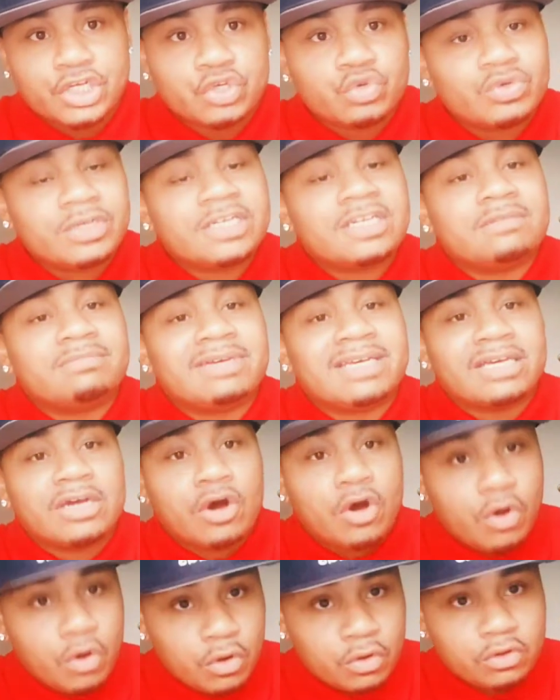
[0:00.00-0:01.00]
you need to be
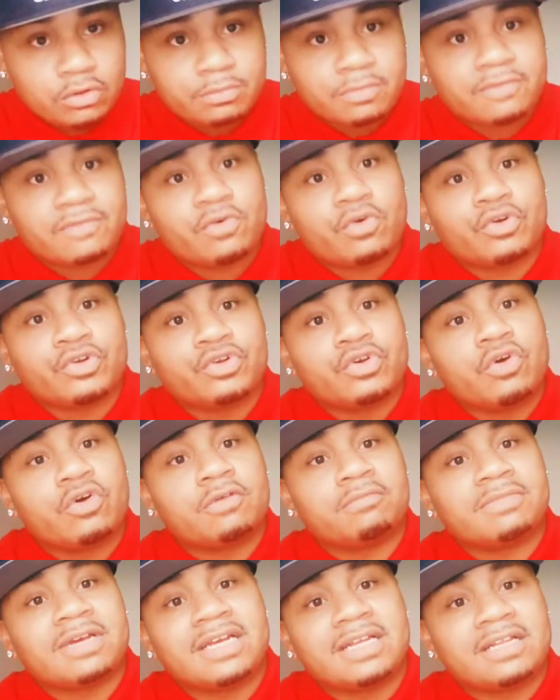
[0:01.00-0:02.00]
whole before you go
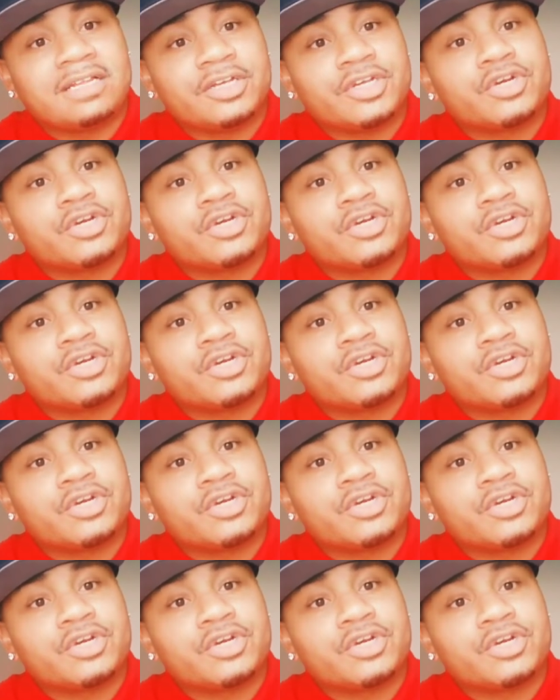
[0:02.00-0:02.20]
and meet